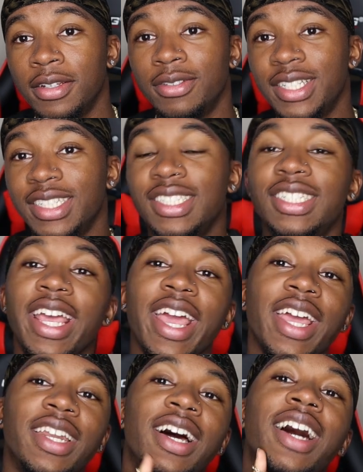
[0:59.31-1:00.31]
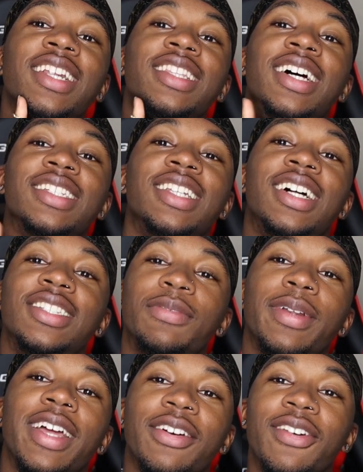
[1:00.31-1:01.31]
You see this chain, hundred thousand dollars on
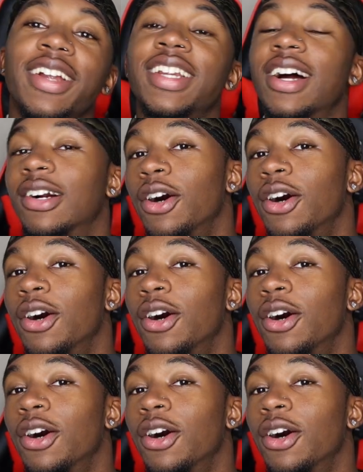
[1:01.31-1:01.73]
my neck right now.